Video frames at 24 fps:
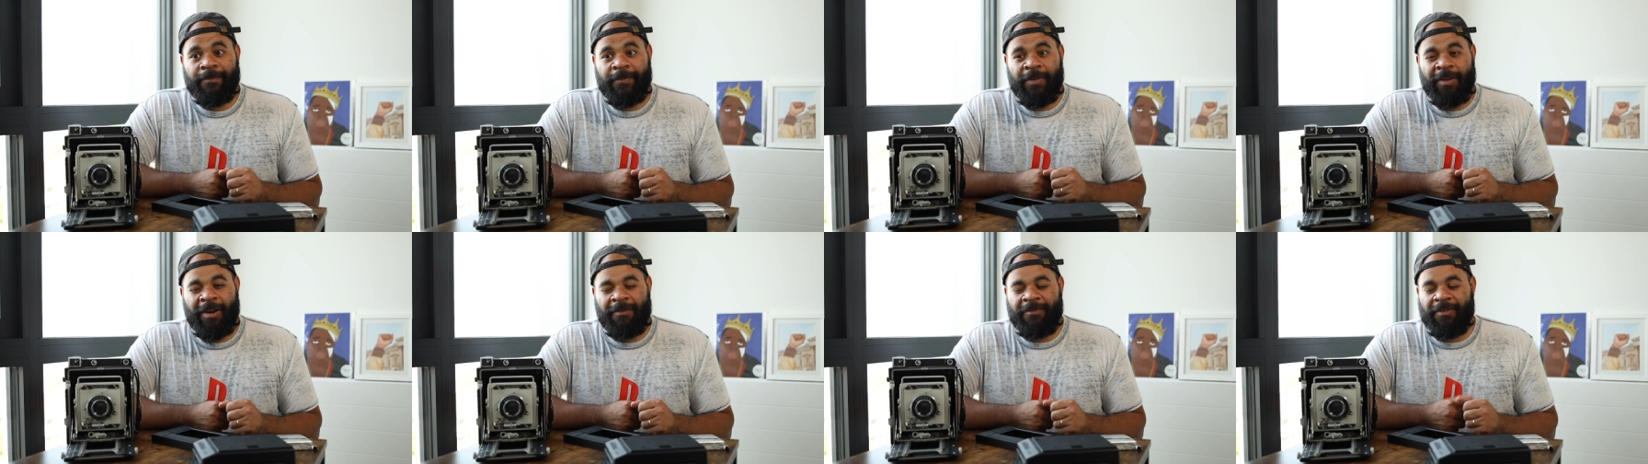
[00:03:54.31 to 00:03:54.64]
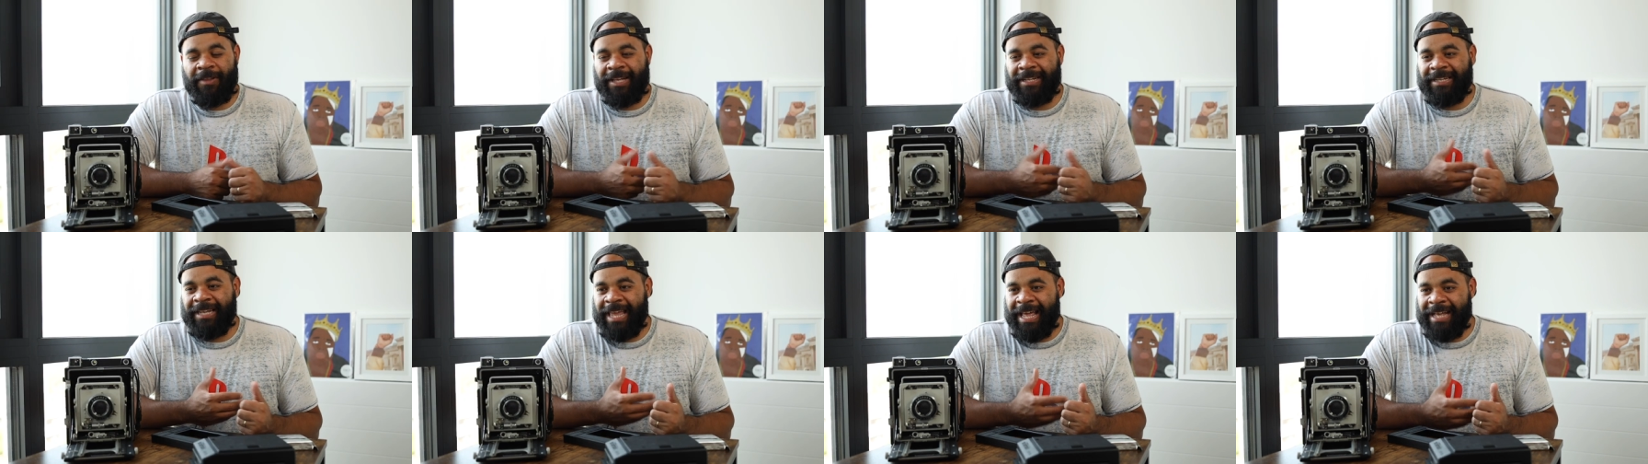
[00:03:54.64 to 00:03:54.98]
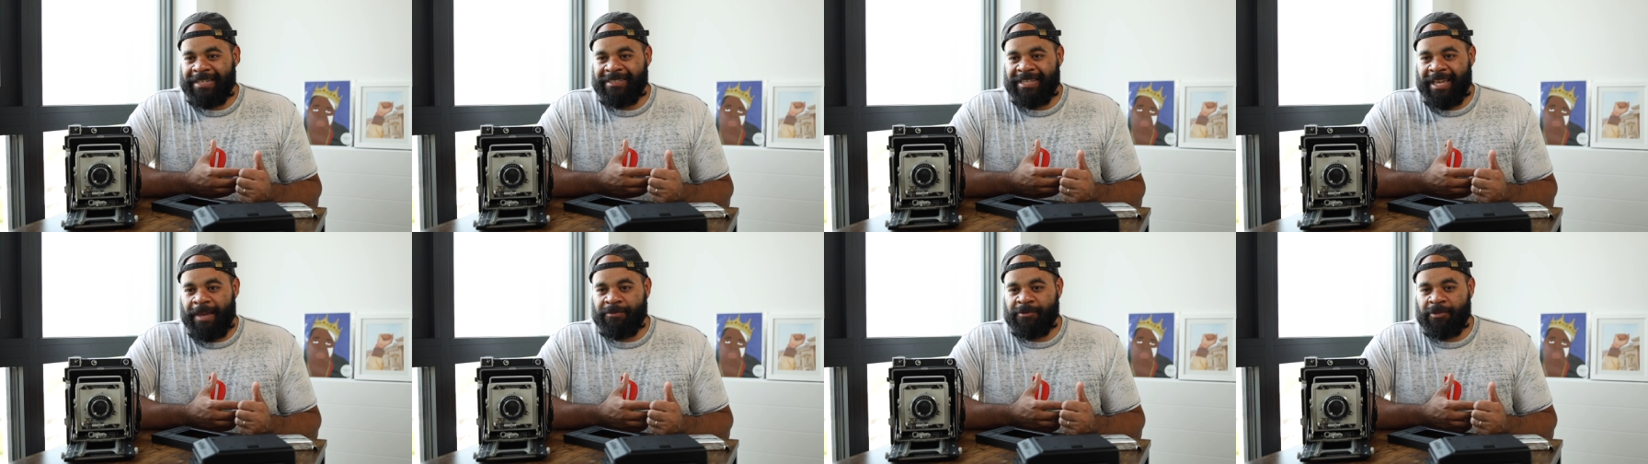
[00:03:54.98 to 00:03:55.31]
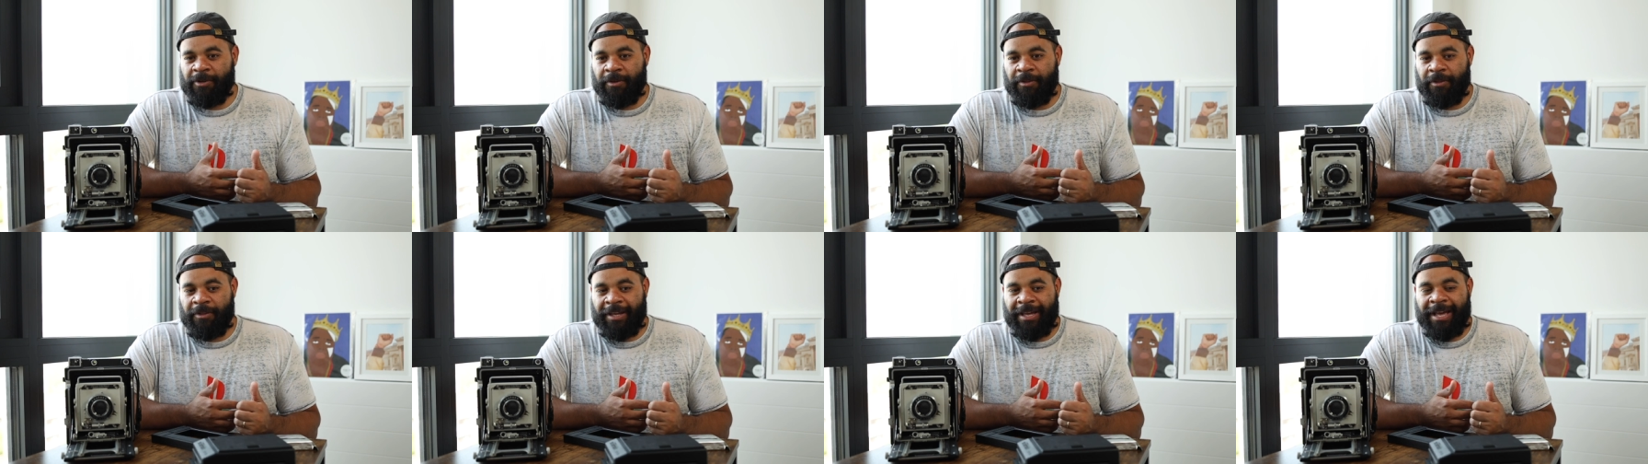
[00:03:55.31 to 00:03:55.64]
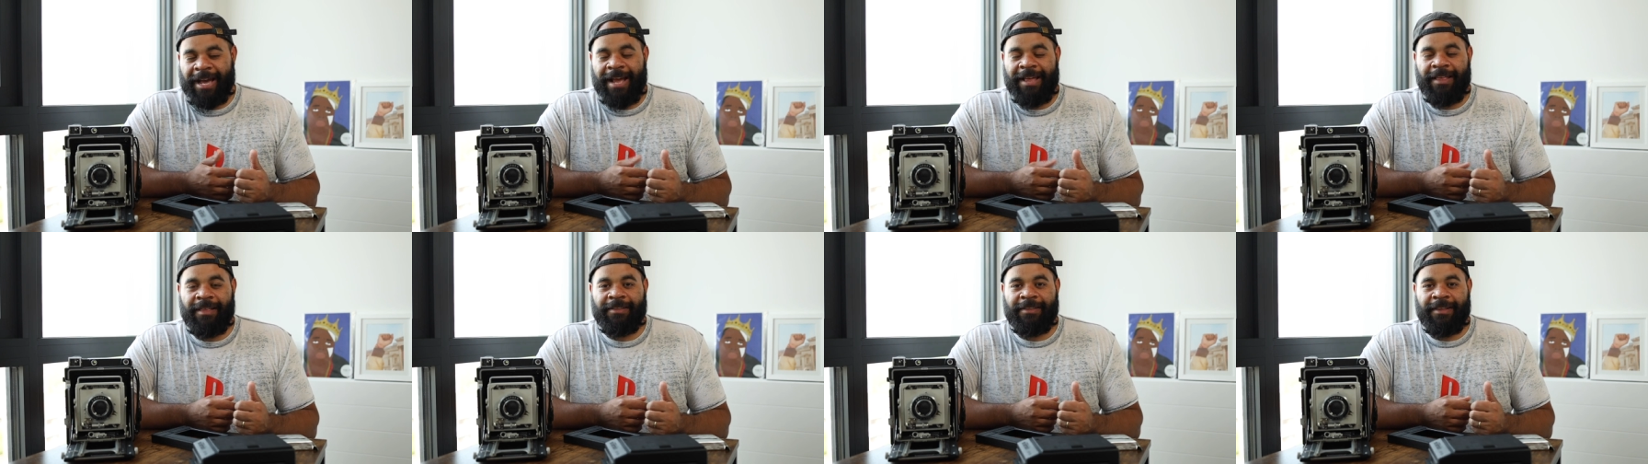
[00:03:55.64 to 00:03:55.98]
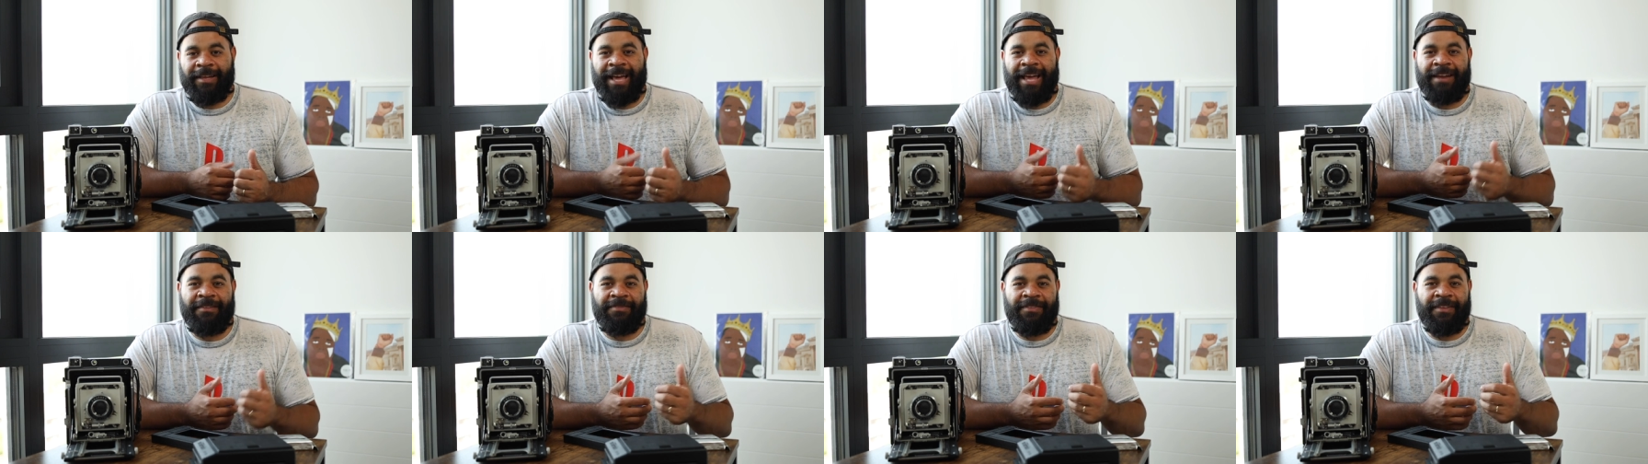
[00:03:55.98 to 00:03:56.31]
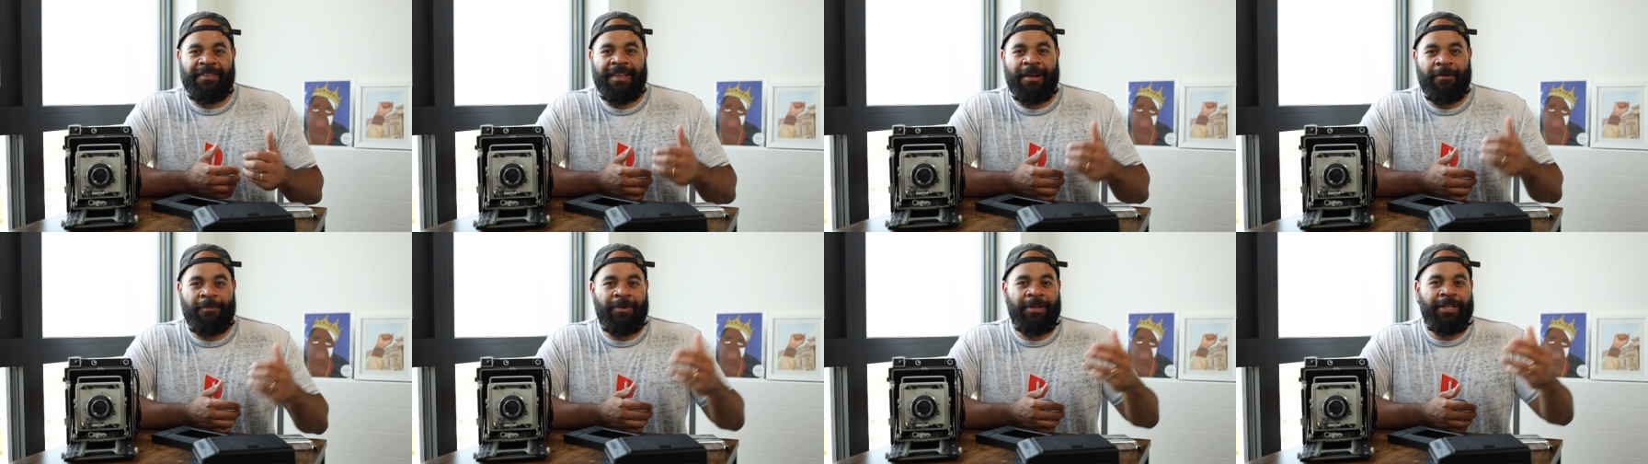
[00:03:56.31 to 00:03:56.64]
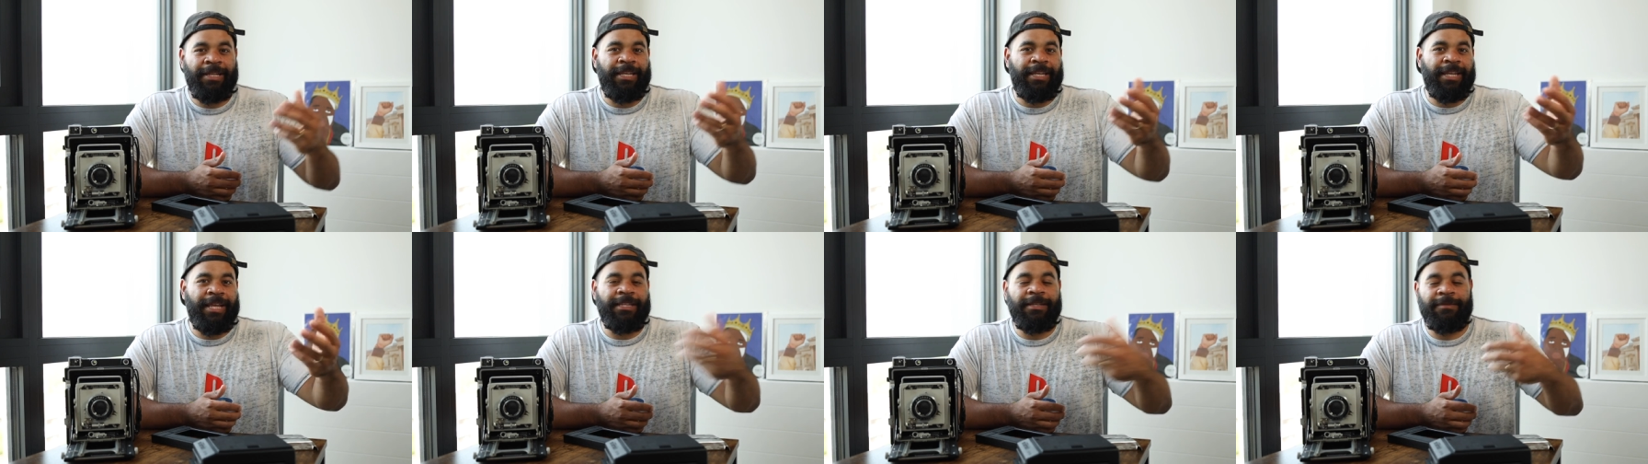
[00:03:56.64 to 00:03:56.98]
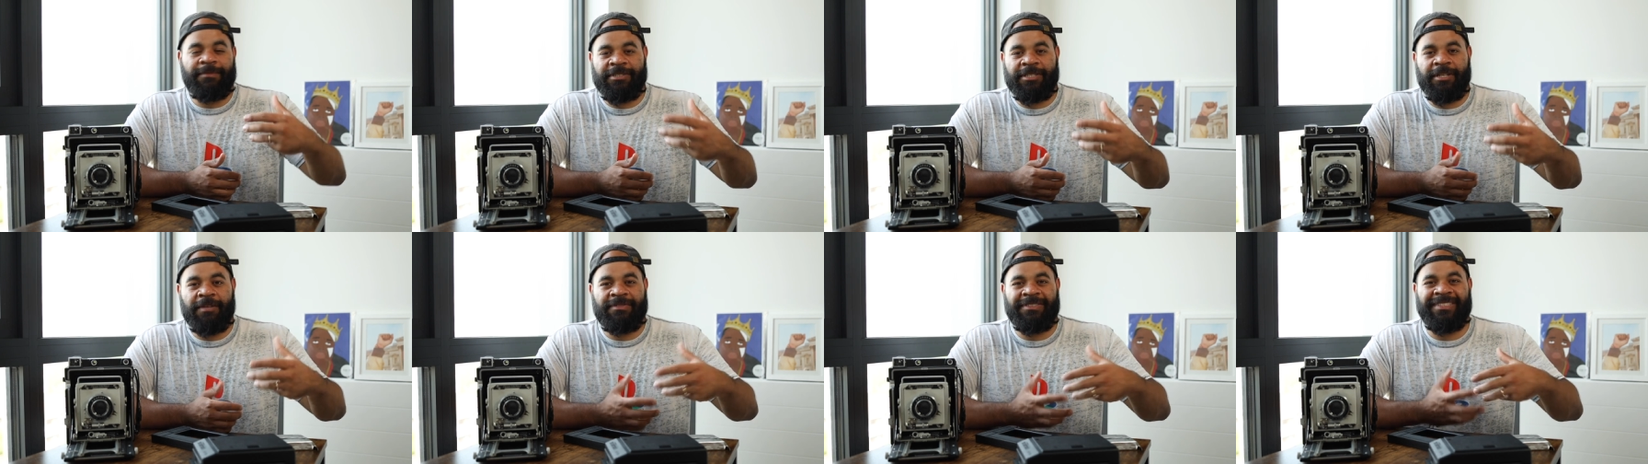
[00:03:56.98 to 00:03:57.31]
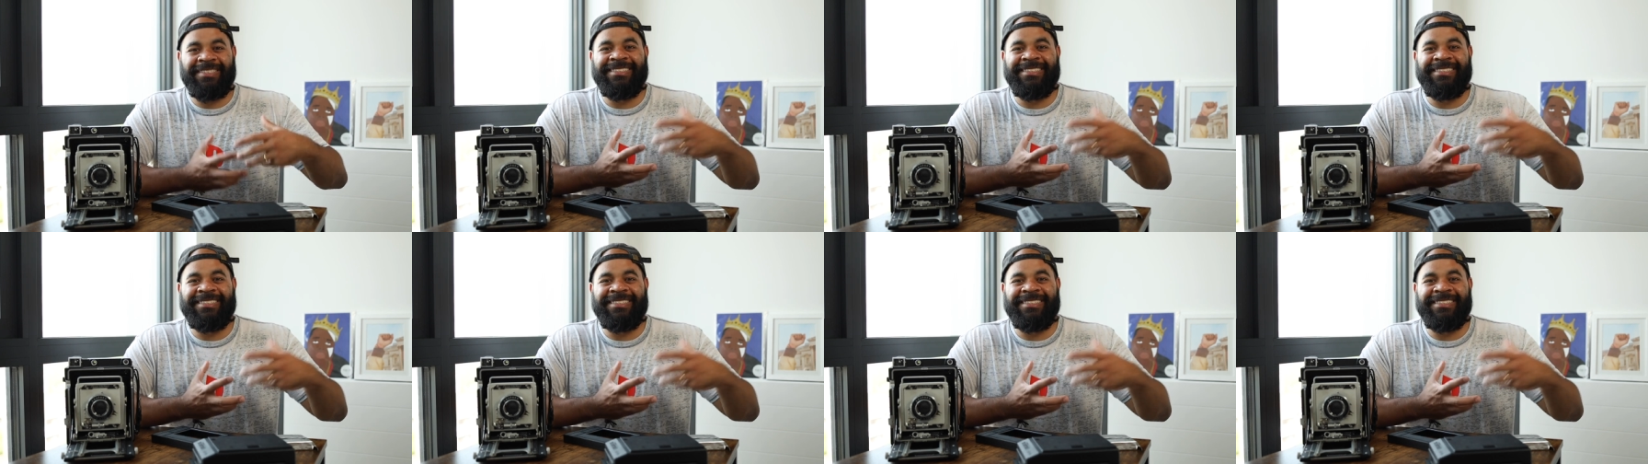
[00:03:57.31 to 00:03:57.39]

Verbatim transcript: you know, I feel like landscapes are the kind, the kind of thing that really lend themselves